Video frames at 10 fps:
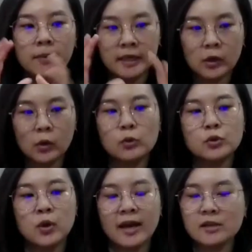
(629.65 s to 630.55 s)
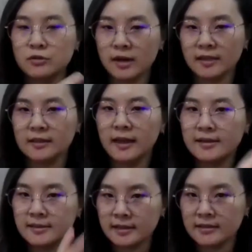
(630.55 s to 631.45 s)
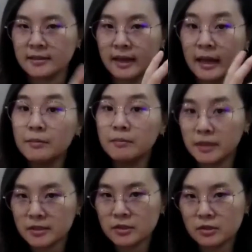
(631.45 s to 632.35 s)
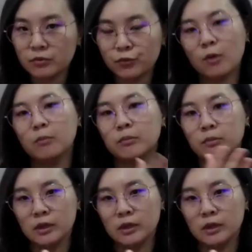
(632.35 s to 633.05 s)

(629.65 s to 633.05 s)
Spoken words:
He also extracted aesthetic elements from